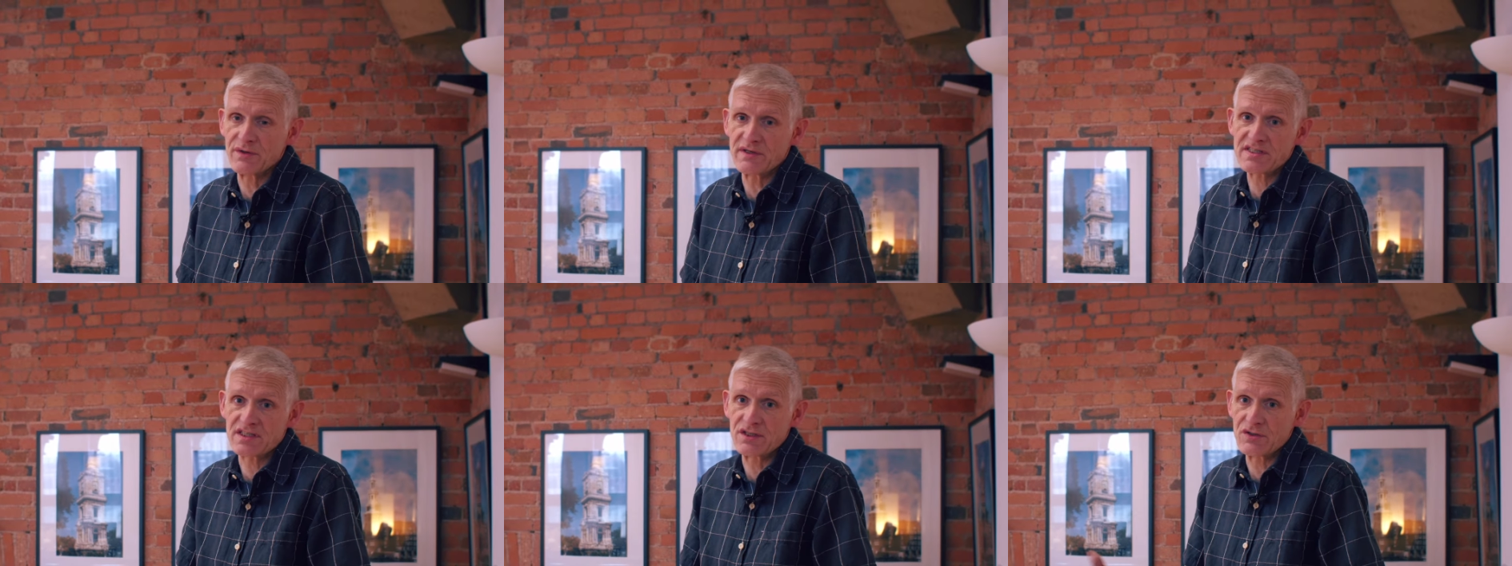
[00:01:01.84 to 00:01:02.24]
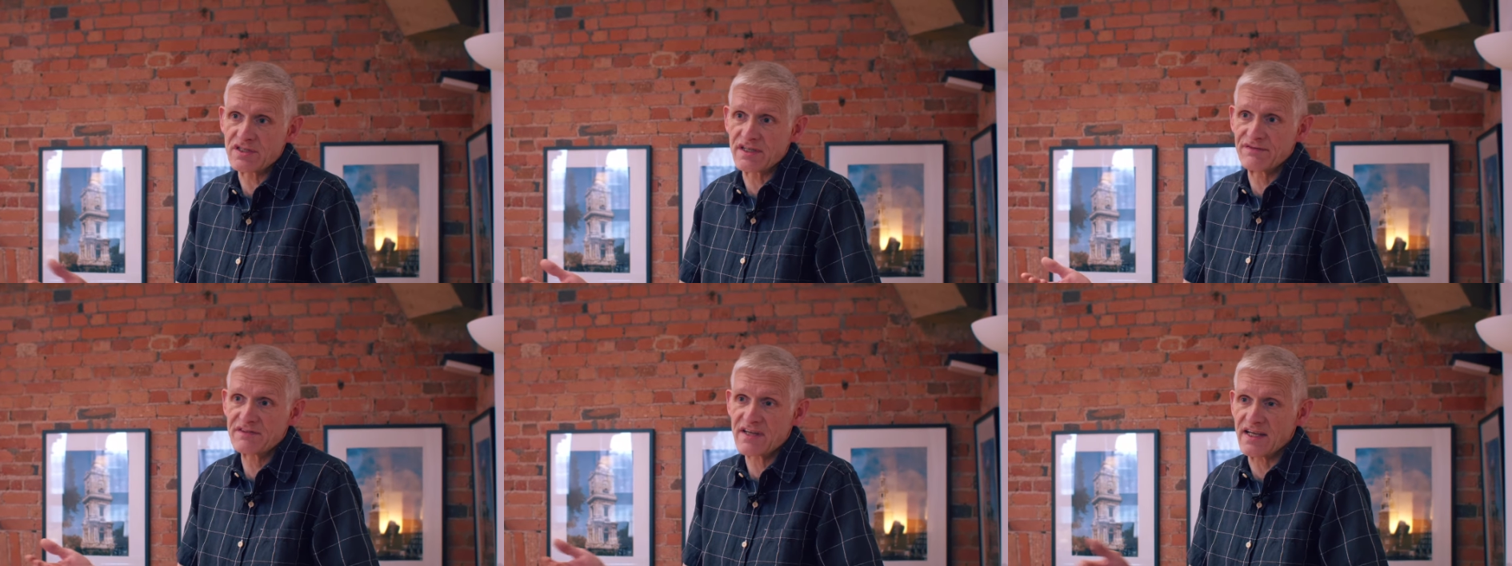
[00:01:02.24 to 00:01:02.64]

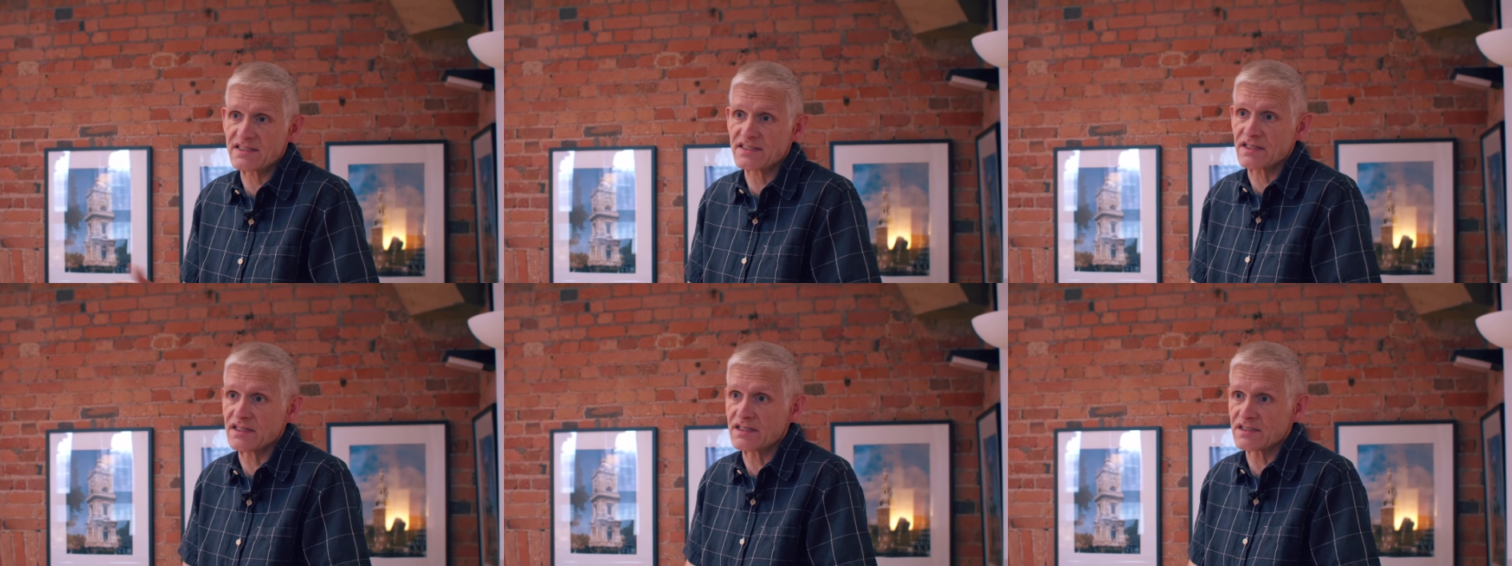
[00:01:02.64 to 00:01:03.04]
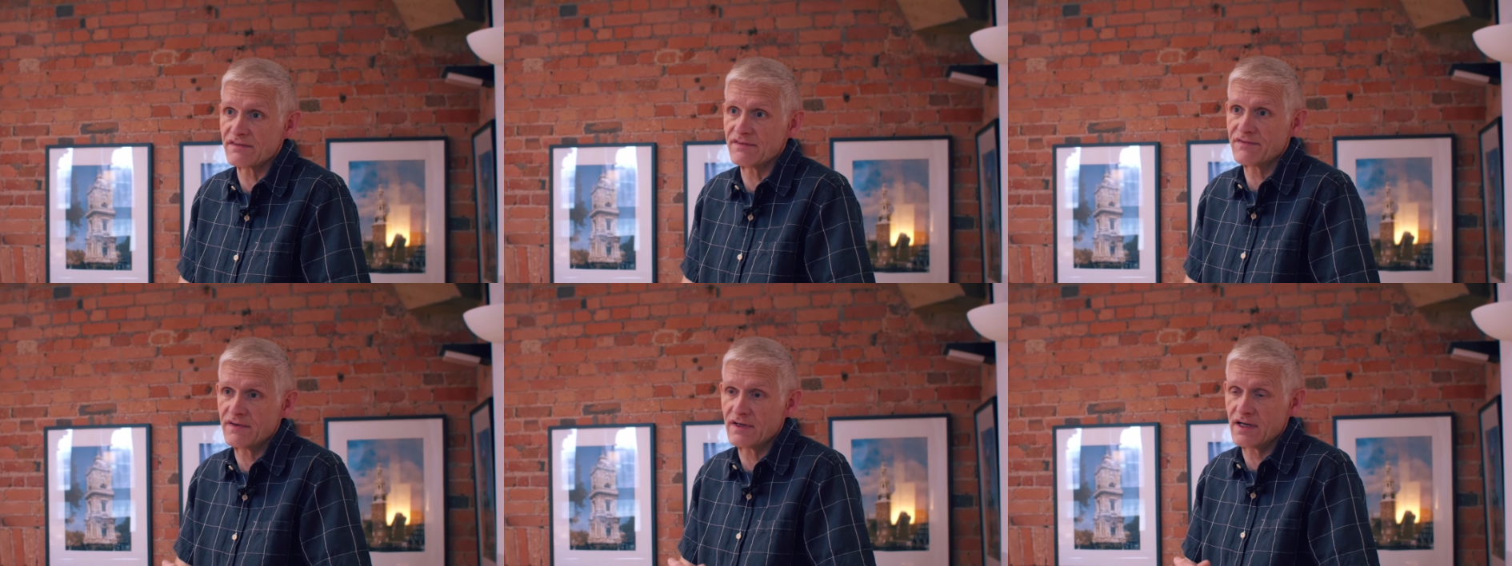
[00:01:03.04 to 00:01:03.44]
exclusive tastings
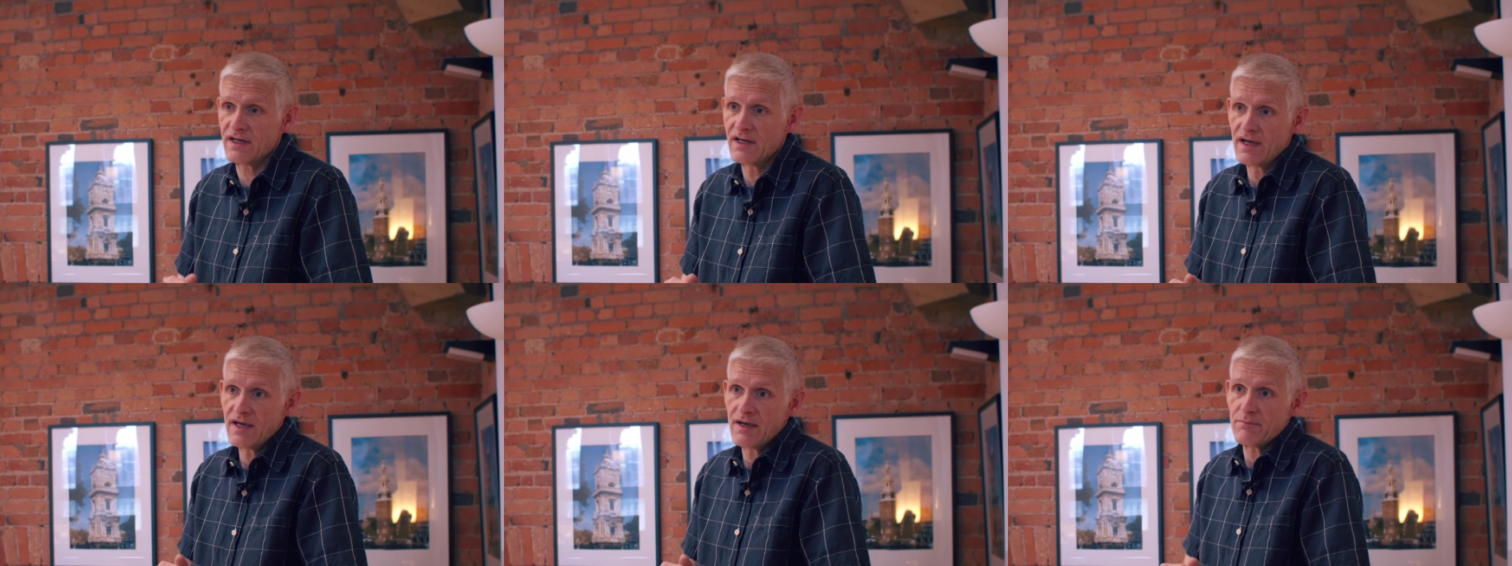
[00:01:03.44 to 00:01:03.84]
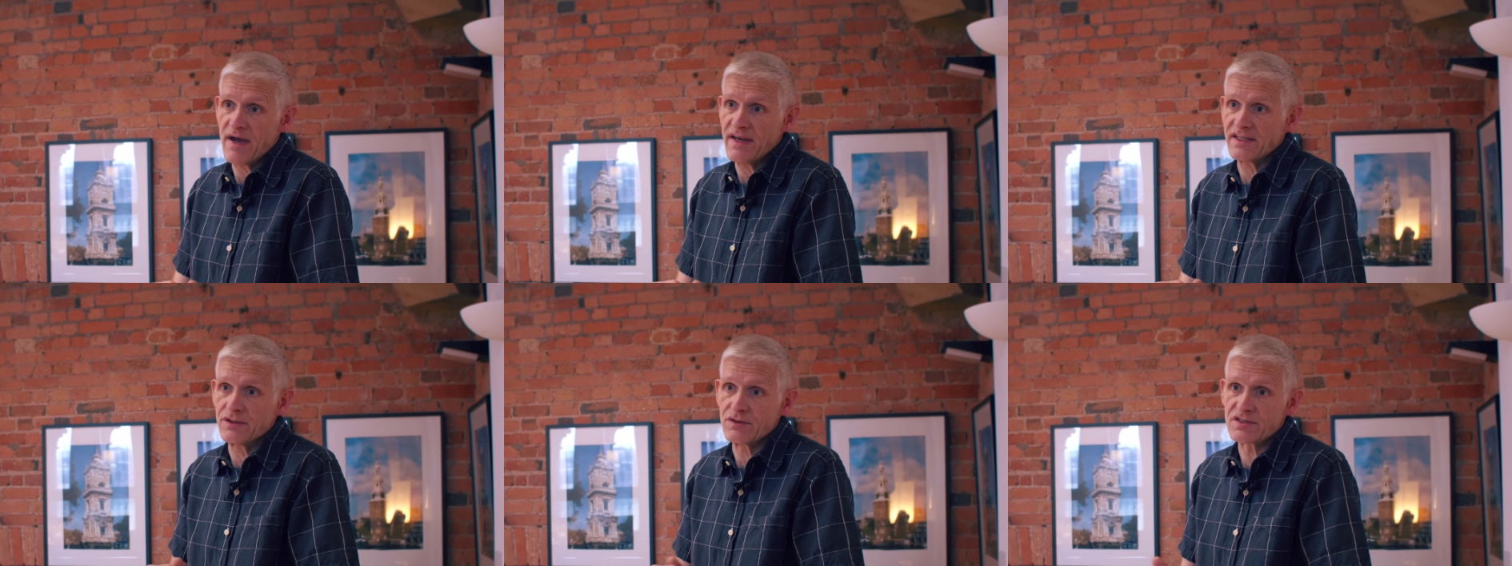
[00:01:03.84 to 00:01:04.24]
of uh,
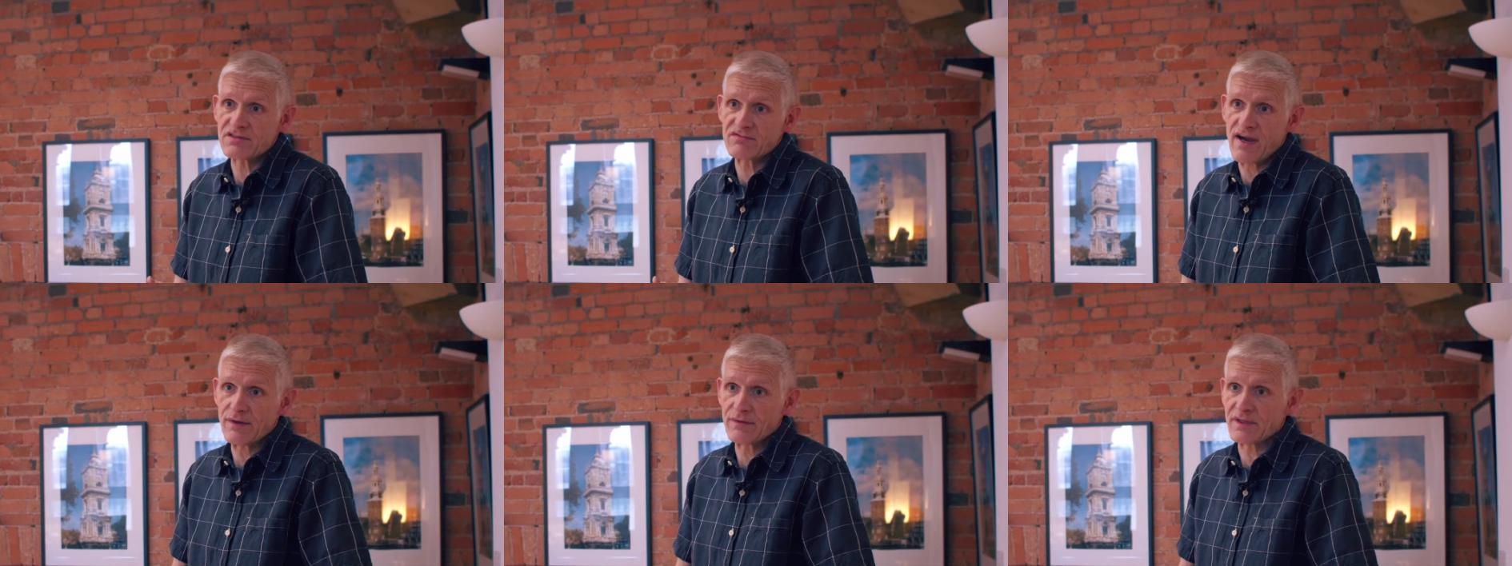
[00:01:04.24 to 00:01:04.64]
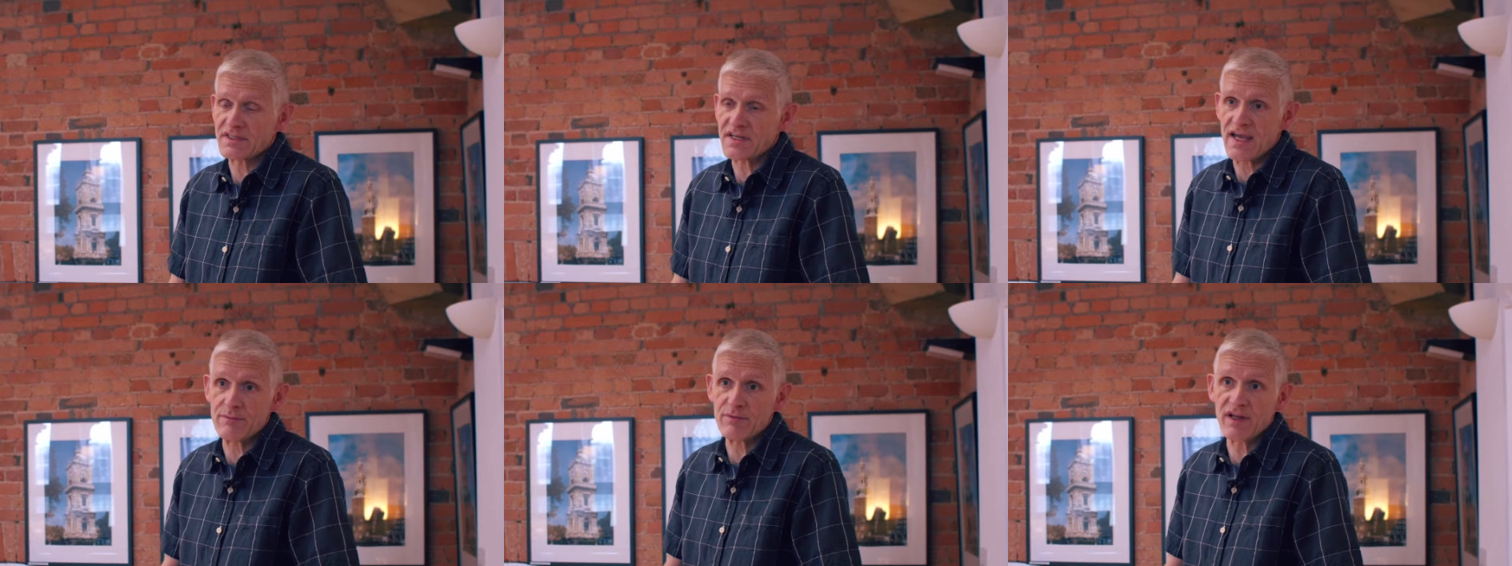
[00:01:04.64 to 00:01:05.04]
menus around the
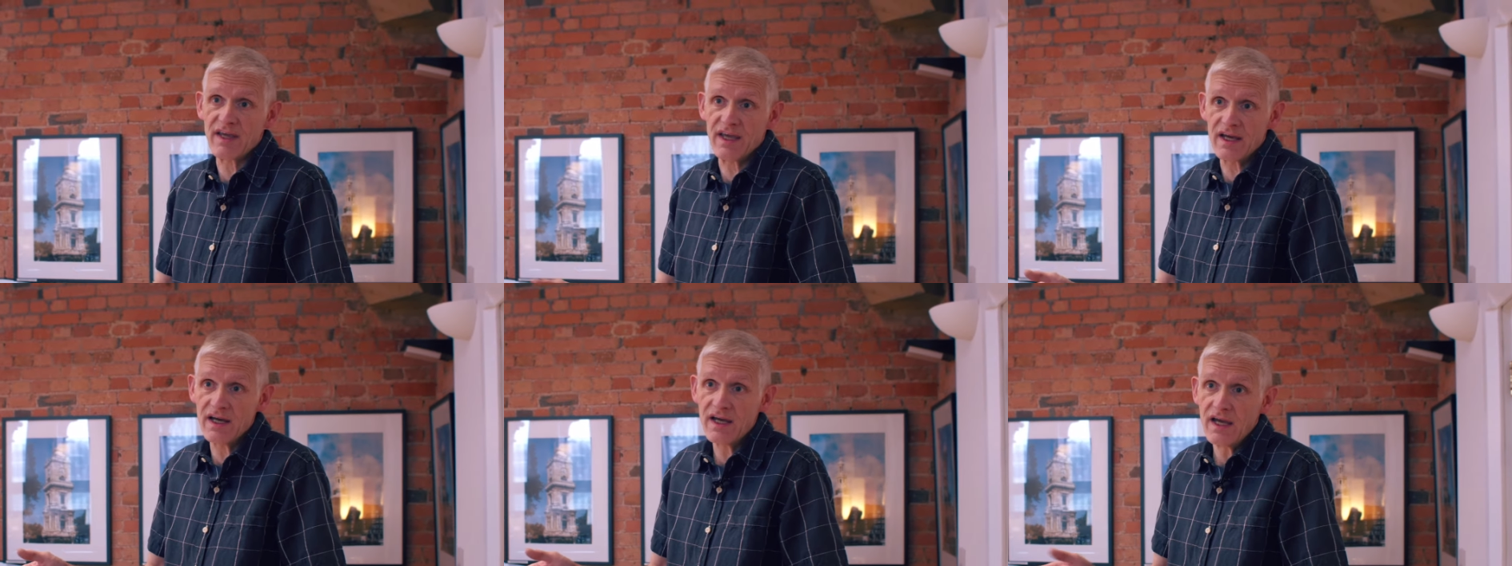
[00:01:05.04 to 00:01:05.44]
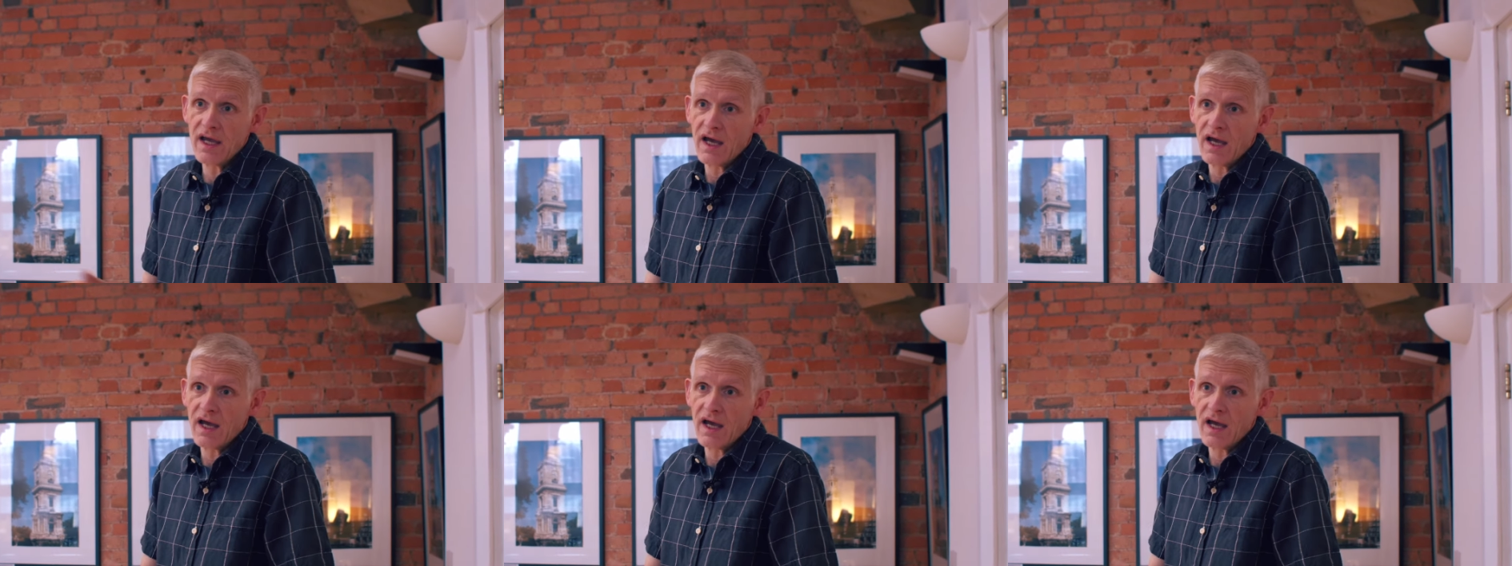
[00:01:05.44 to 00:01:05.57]
table here,